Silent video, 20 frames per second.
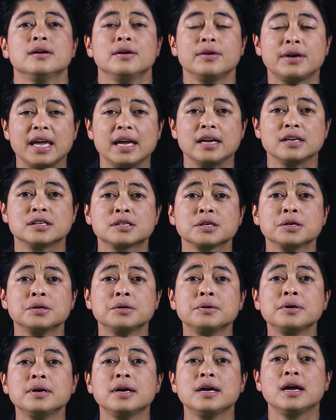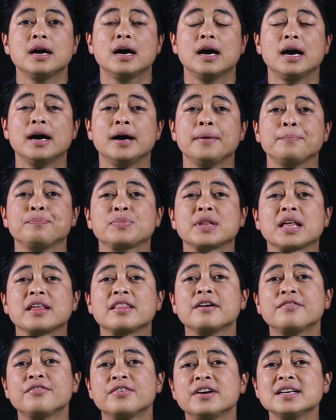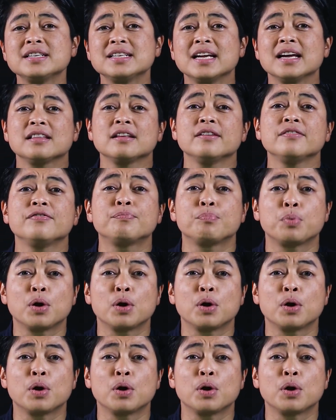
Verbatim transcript: Okay, so um, the first set of